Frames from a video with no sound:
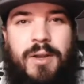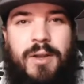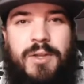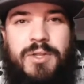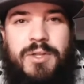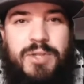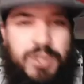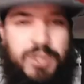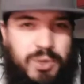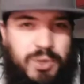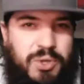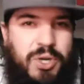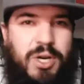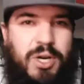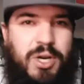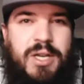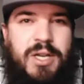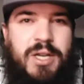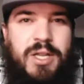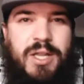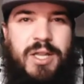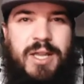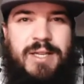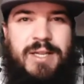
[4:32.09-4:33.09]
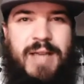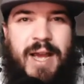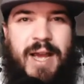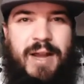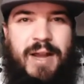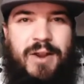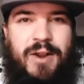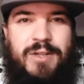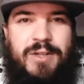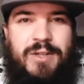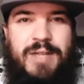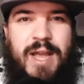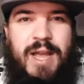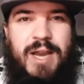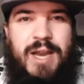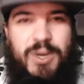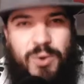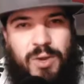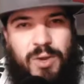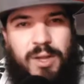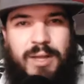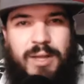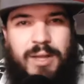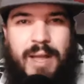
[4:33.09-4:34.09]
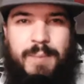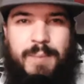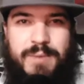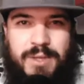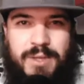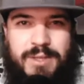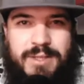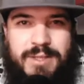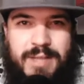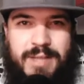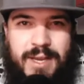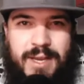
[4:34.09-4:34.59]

so you turn into the attackers and you collapse on site.